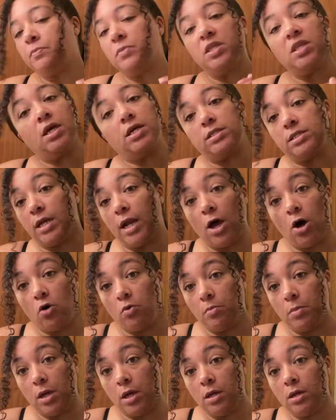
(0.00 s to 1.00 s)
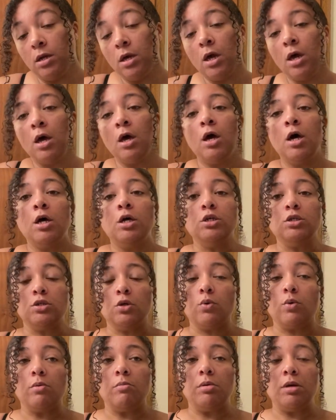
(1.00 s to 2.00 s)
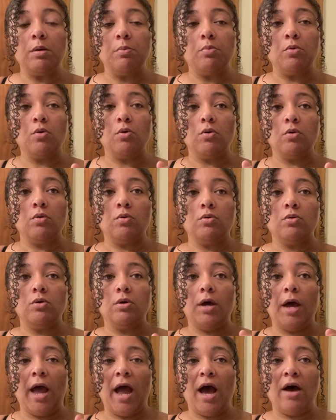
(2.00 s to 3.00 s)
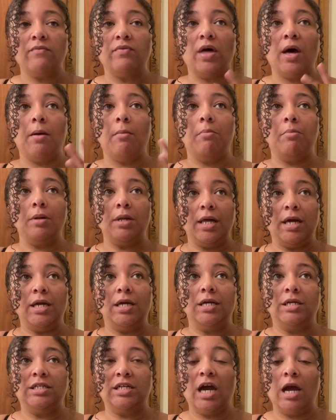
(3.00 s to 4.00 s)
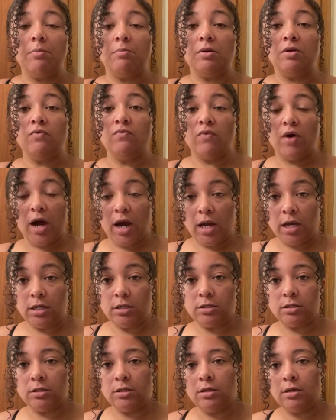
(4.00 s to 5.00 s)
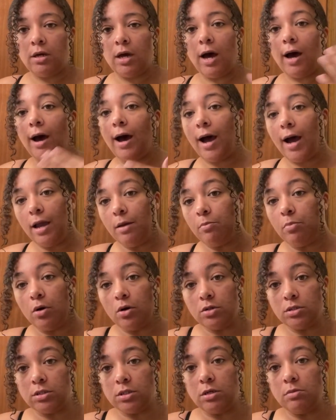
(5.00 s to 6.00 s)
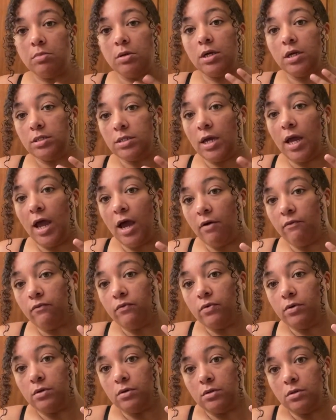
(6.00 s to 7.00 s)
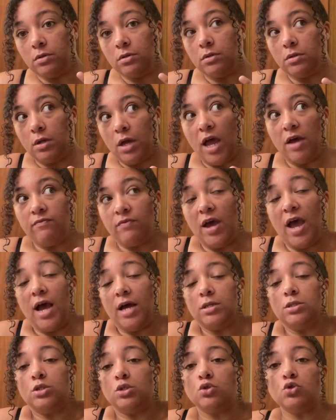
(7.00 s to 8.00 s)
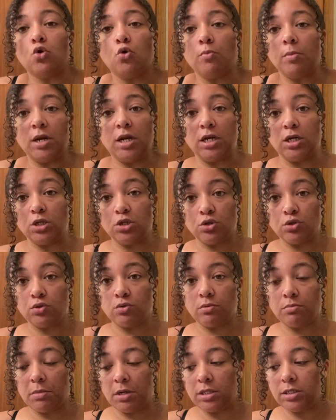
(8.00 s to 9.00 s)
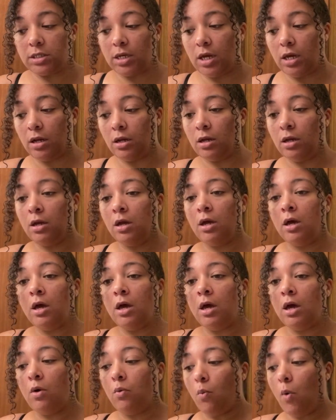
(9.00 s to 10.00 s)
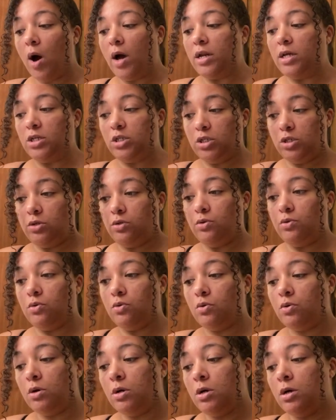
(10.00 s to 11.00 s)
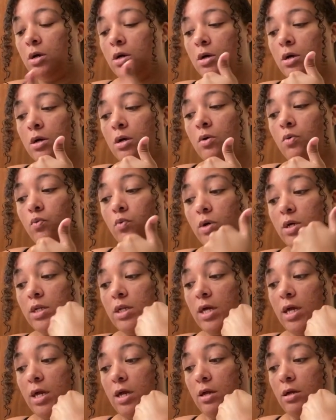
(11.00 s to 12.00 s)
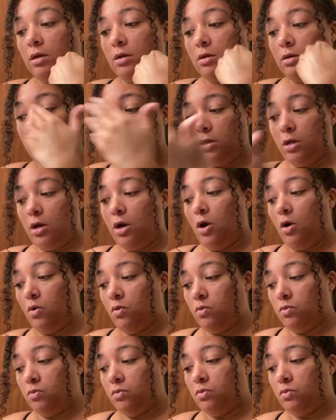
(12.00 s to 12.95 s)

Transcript: Doesn't help me. So when people have that blanket type advice, I personally, because I have have had so many issues with my skin, wanted to really, you know,